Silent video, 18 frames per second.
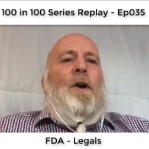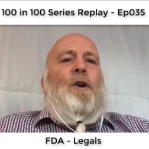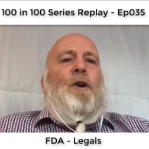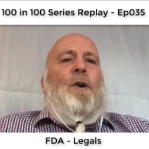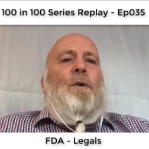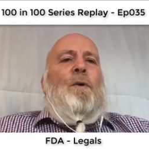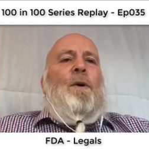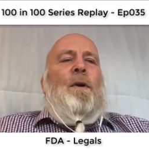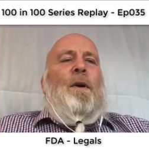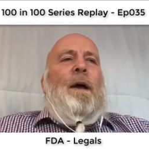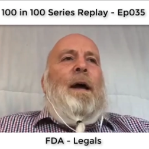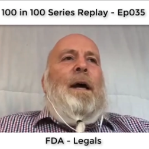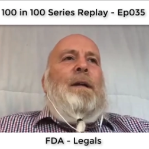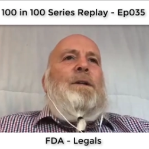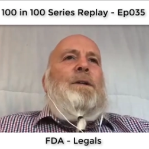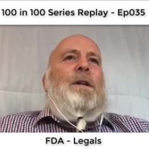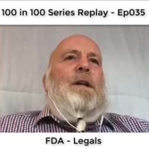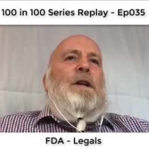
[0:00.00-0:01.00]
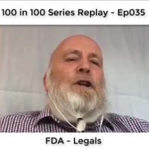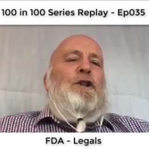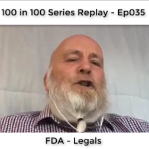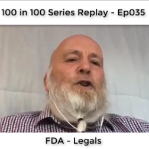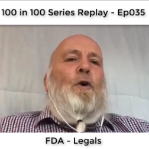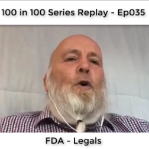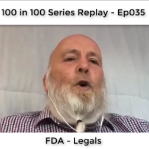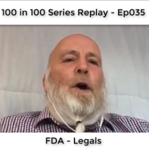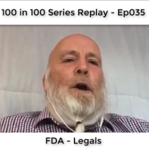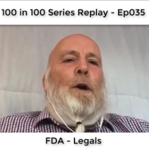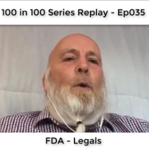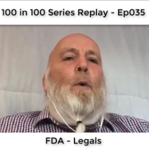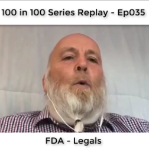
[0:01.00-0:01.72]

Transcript: you can actually assign